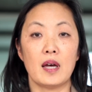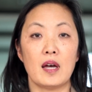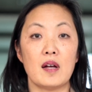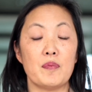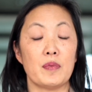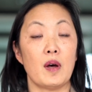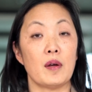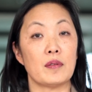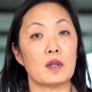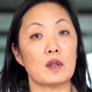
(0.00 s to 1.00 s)

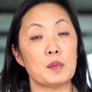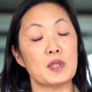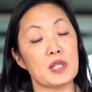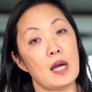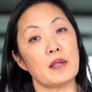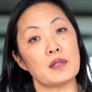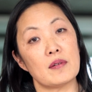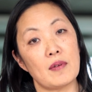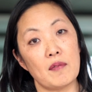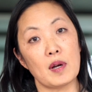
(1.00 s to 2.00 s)
on the global
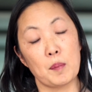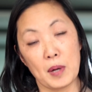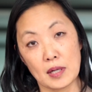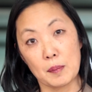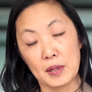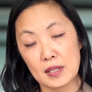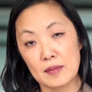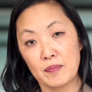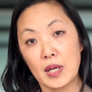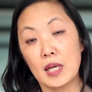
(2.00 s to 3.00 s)
challenge of governing pandemics.